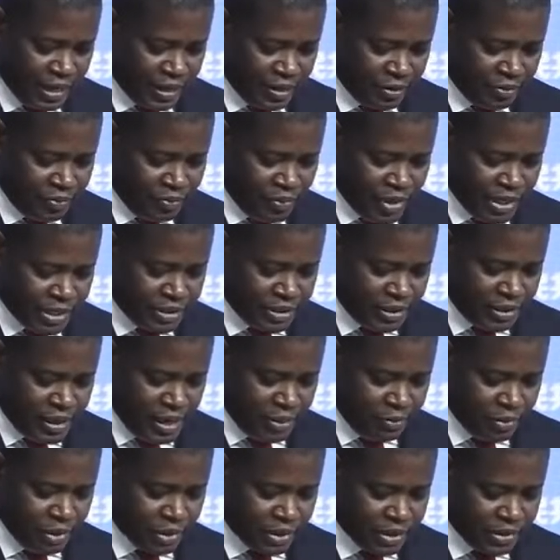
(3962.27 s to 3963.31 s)
must
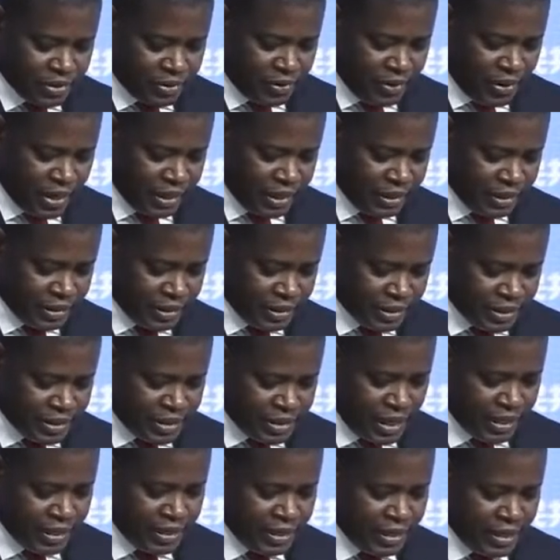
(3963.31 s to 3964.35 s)
demonstrate
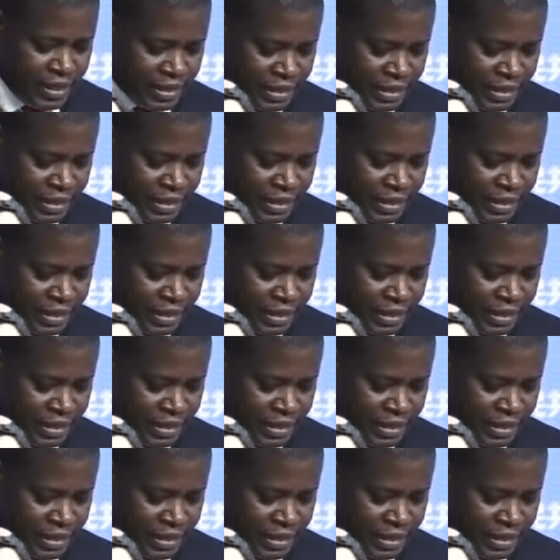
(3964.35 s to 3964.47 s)
that it's